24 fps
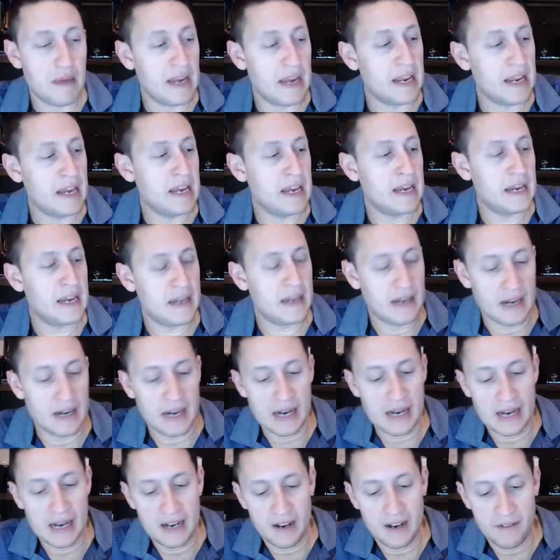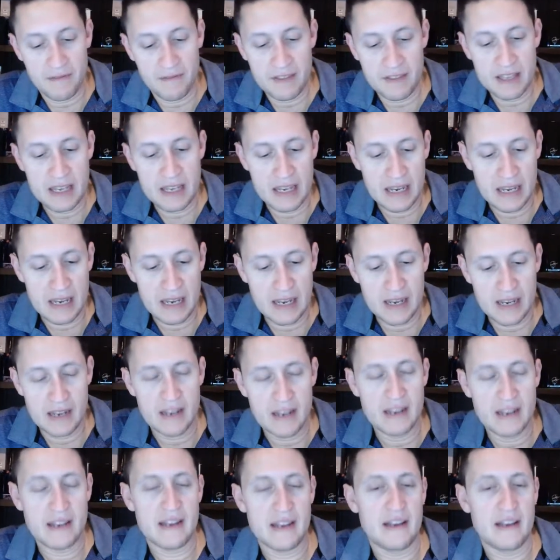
Many uh, of the